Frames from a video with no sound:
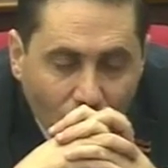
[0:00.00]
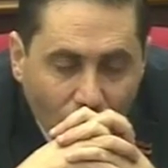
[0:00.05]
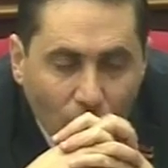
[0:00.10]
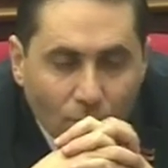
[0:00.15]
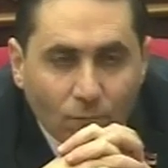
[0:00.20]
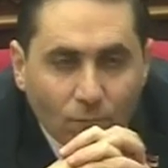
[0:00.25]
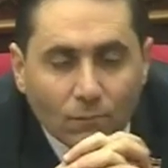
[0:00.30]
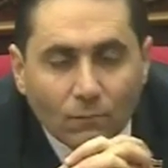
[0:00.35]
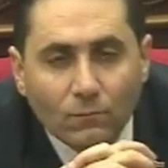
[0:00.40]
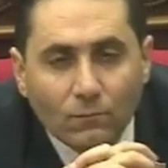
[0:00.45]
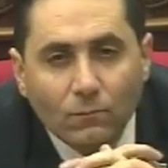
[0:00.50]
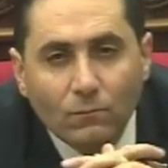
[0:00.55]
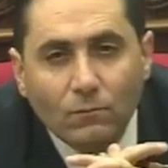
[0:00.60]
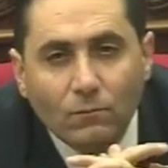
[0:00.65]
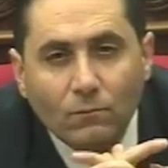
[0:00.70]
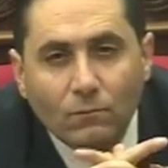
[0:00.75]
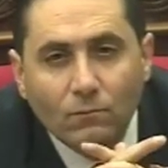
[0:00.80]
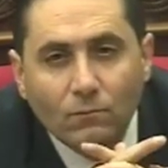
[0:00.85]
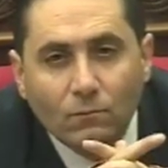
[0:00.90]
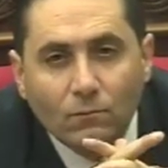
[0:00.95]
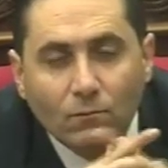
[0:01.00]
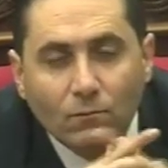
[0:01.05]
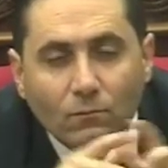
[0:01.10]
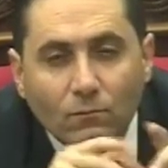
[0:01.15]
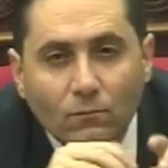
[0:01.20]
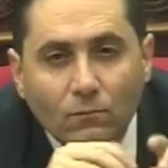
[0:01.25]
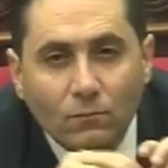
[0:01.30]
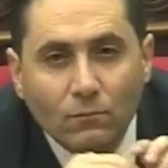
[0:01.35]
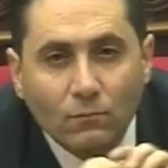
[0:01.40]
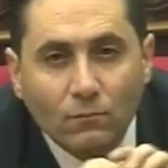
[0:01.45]
that the parliament
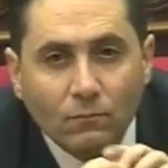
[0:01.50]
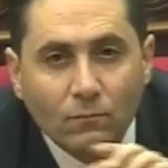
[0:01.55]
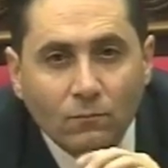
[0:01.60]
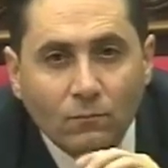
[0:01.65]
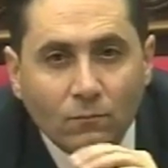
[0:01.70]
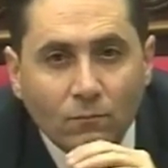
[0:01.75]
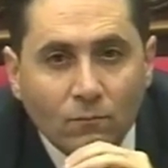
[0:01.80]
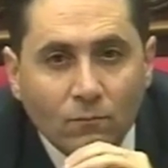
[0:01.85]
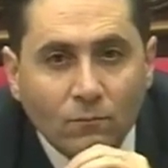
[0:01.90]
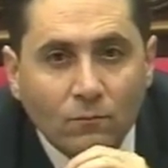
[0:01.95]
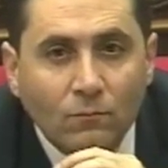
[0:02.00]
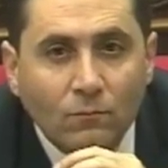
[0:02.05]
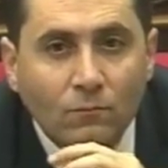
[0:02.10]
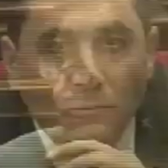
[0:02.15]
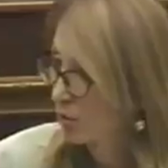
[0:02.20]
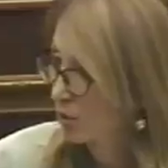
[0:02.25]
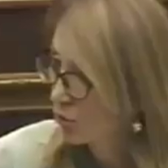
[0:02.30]
masters